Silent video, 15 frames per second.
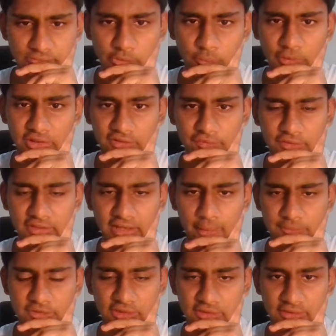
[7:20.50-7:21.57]
what if we
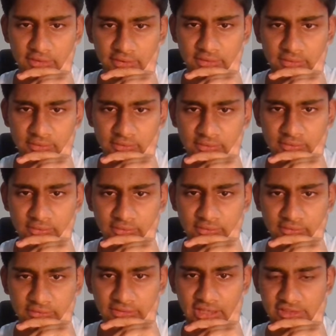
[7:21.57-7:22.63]
capture here?
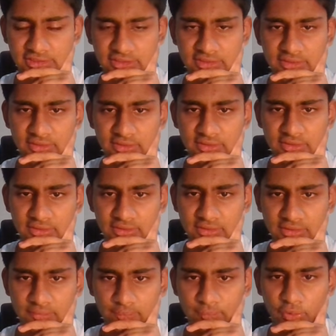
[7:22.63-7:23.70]
Yes,
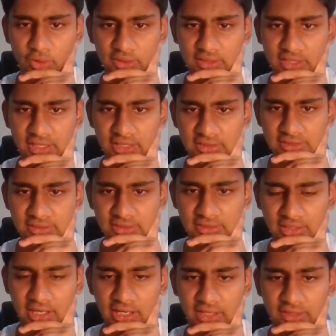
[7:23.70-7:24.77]
pawn takes
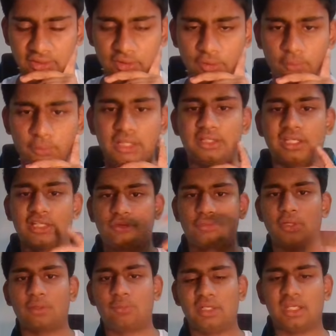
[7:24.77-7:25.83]
and queen takes. We
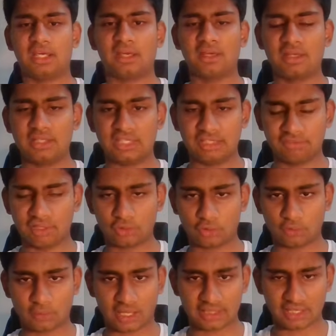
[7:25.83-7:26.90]
are winning. Even though
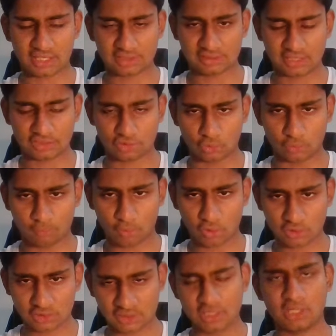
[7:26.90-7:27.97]
white has these two
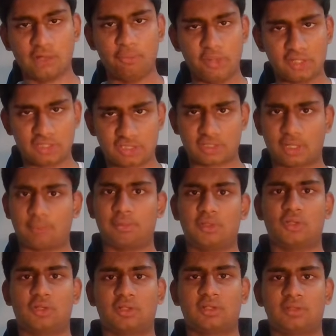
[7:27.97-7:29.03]
pawns, we are just up a
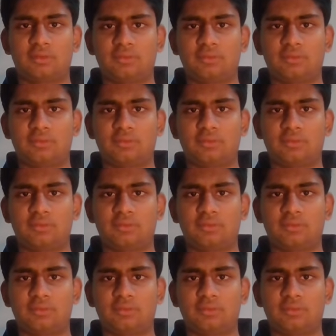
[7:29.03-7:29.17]
rook.